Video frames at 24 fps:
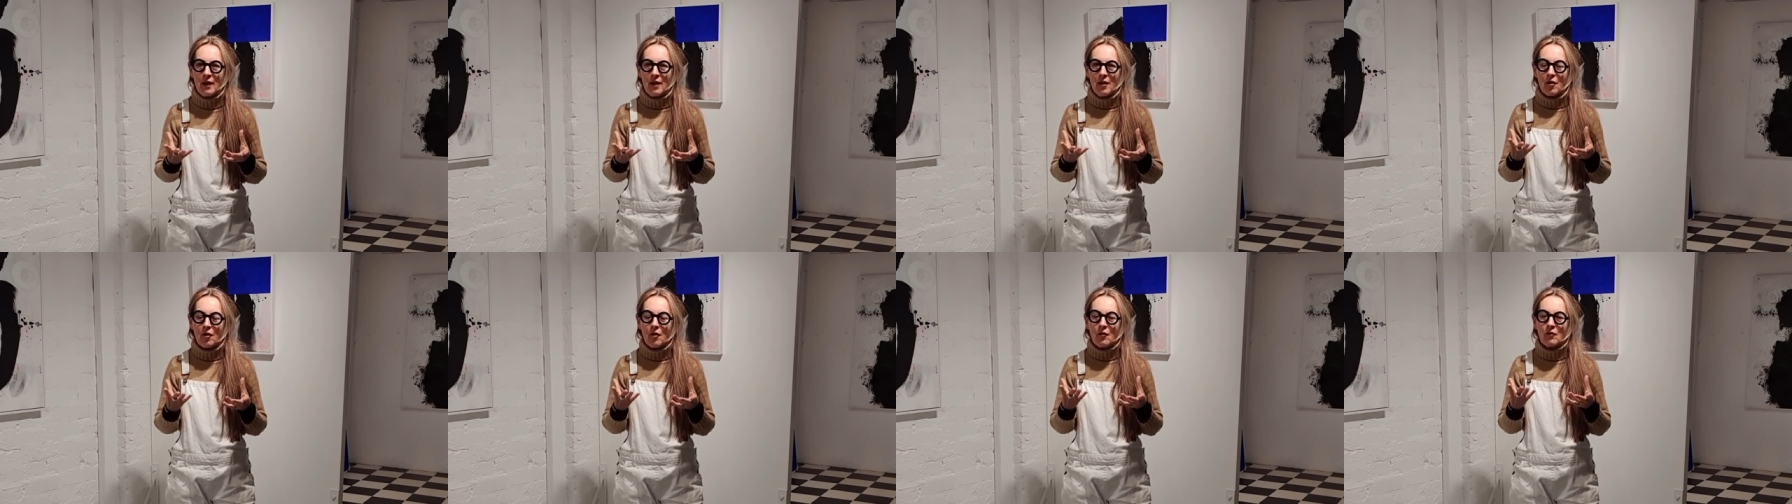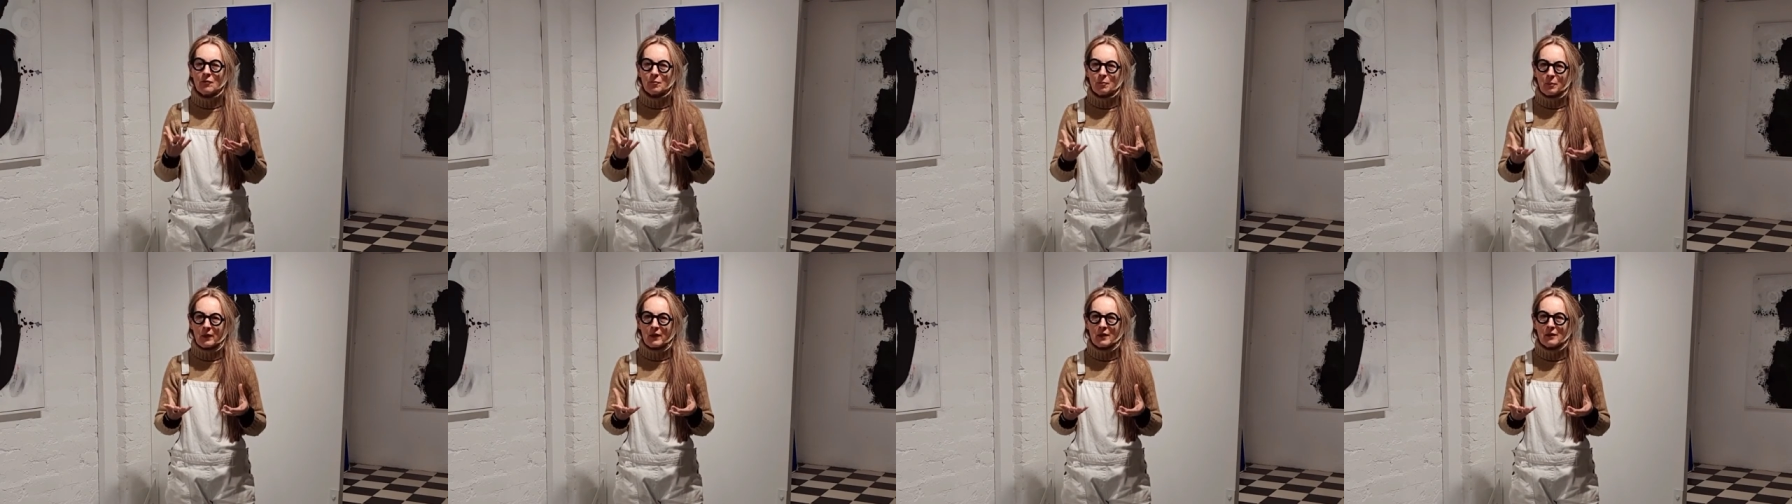a
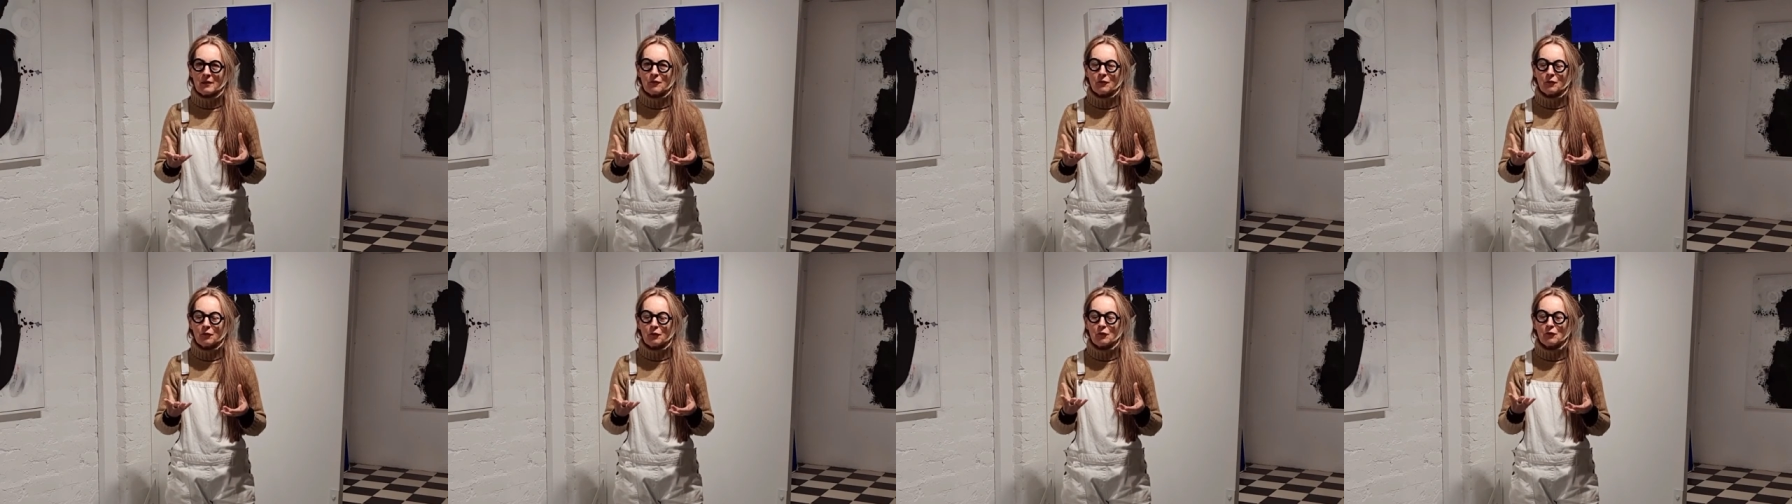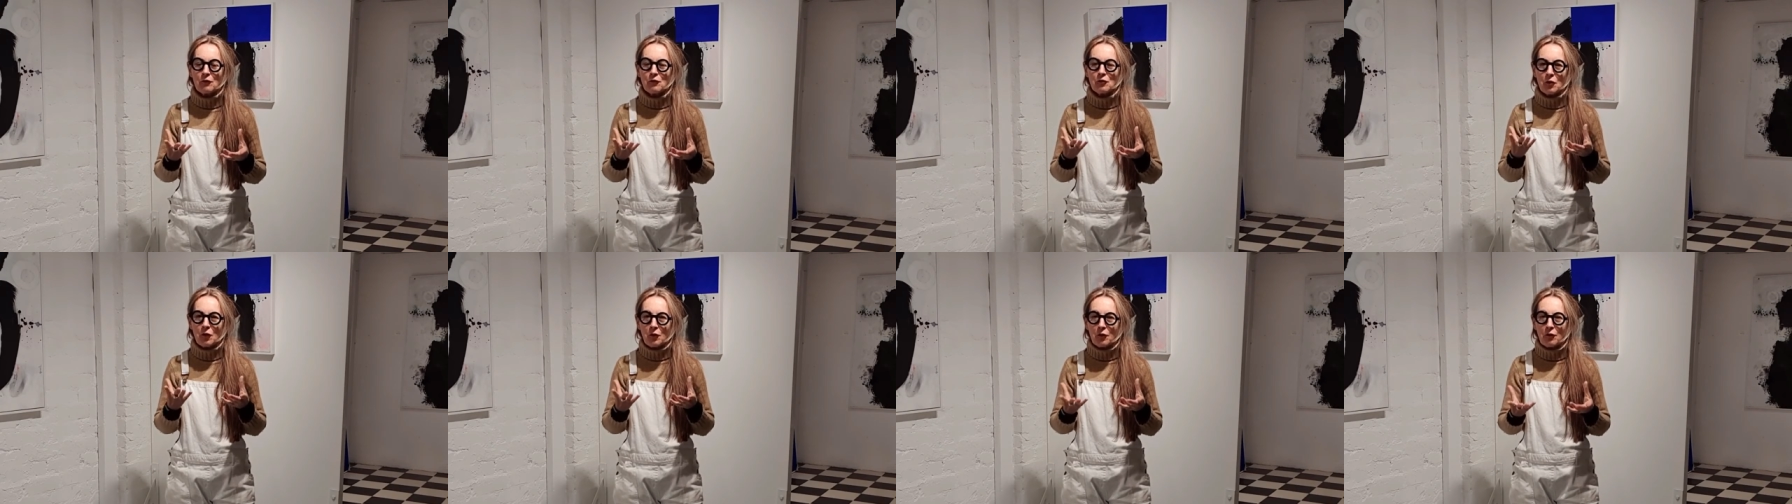space for
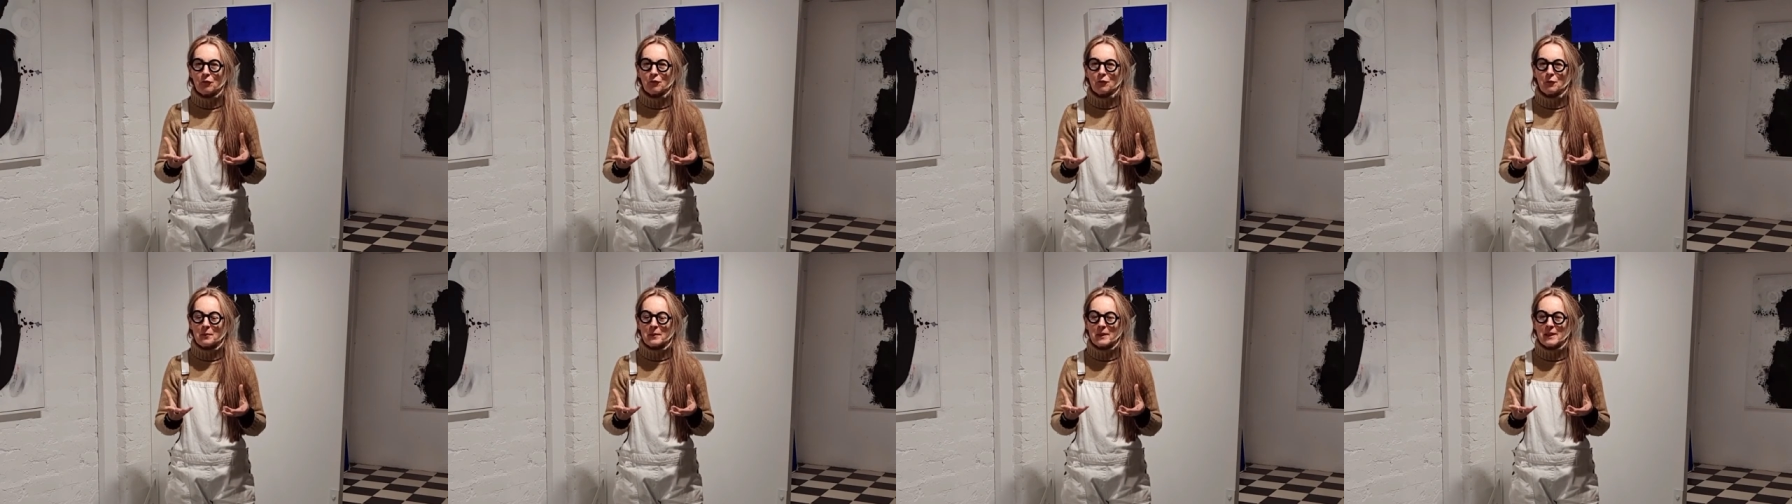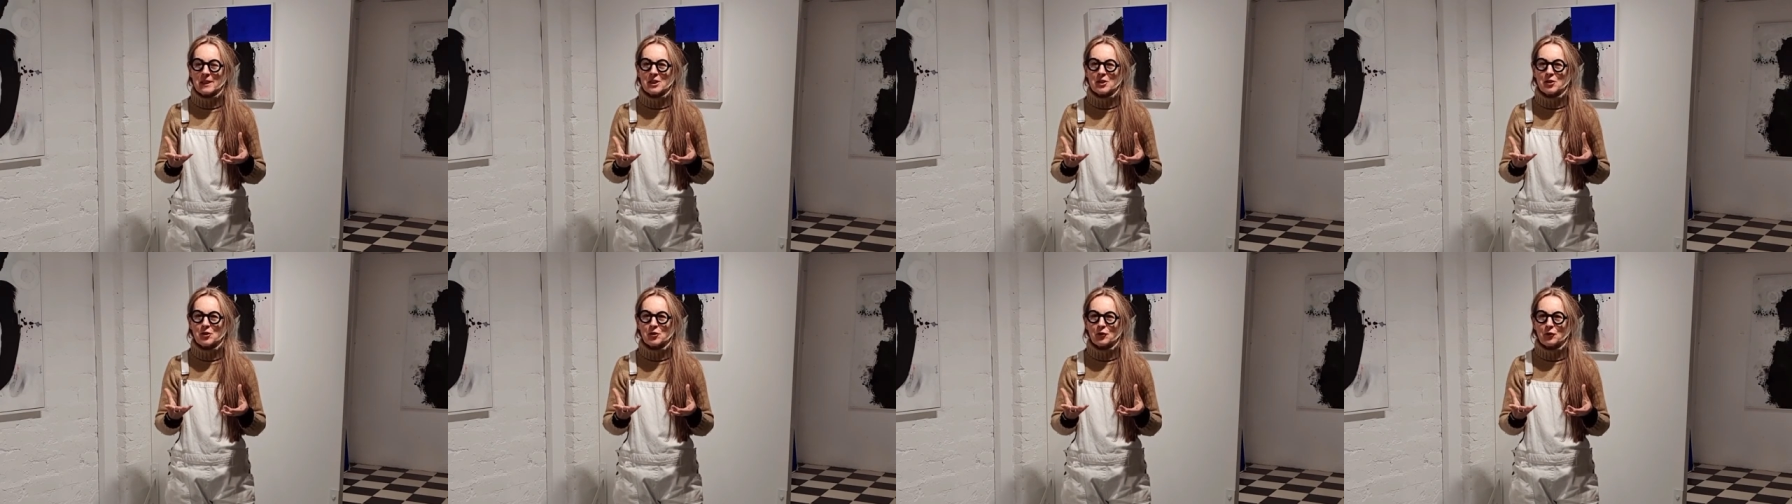
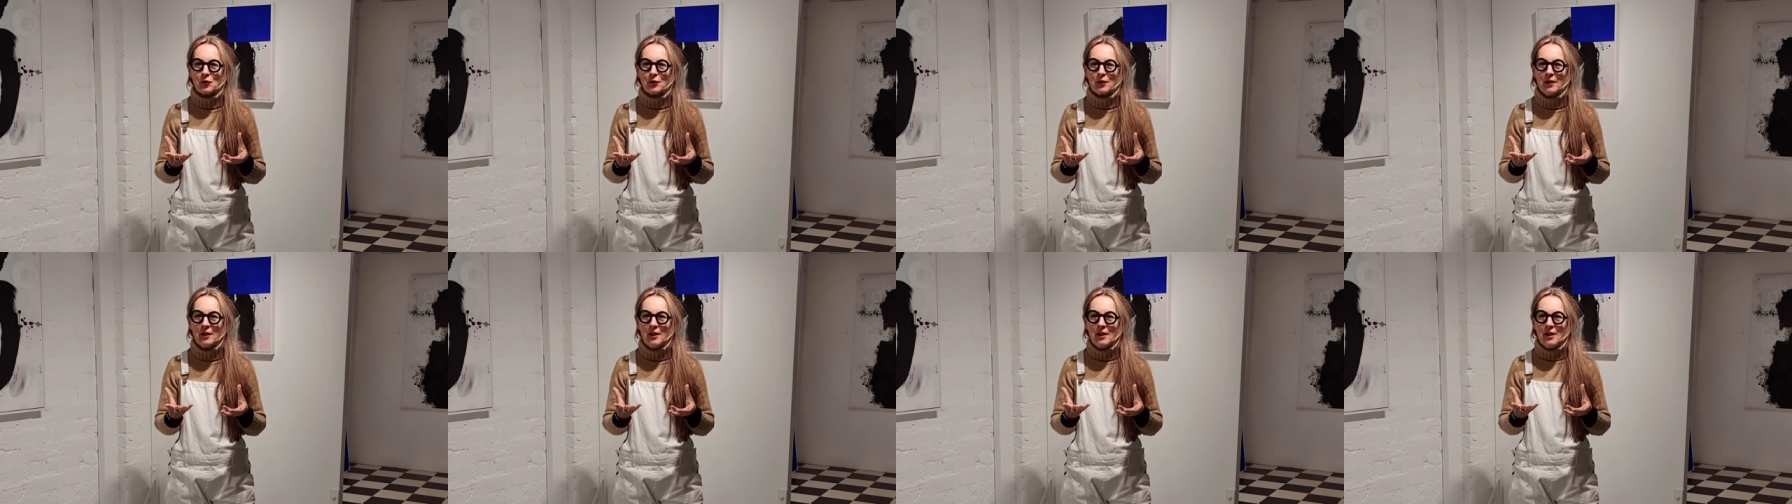transformation.